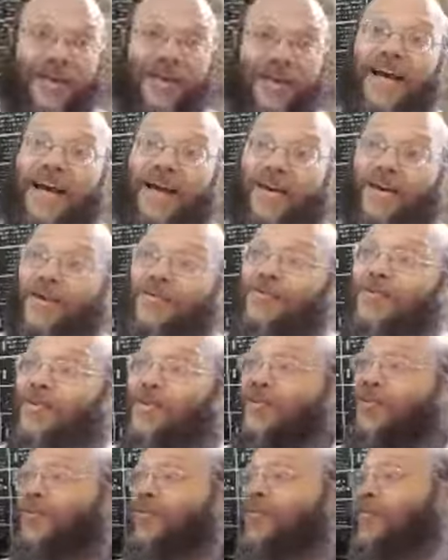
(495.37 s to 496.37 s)
And
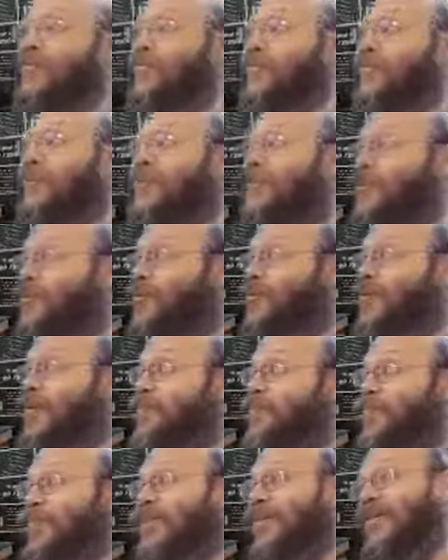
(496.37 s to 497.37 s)
also to learn with
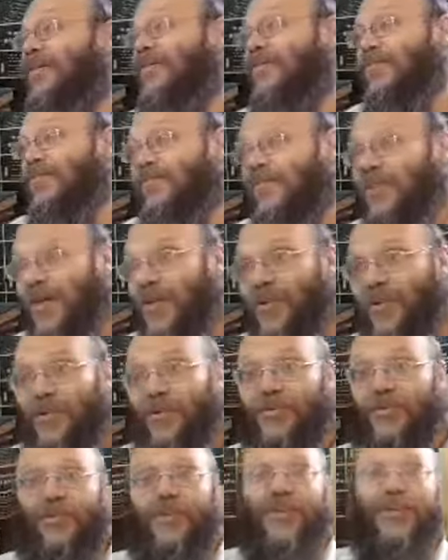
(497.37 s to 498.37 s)
people that they want
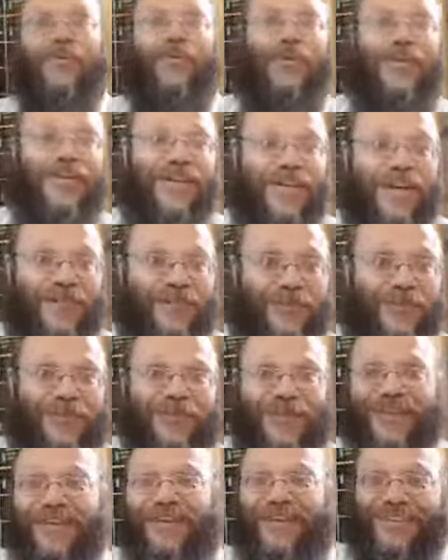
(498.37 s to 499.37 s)
to hear what I have to
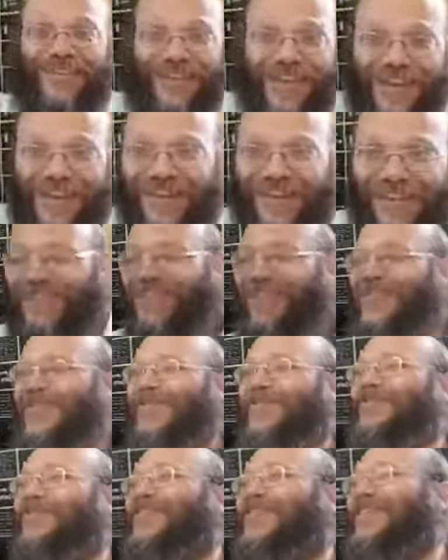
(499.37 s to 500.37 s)
say, like
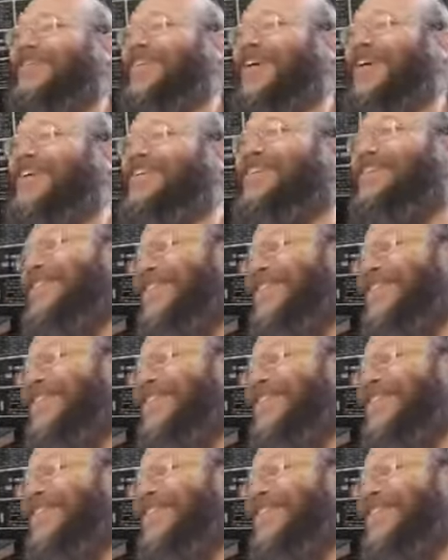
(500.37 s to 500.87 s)
you guys.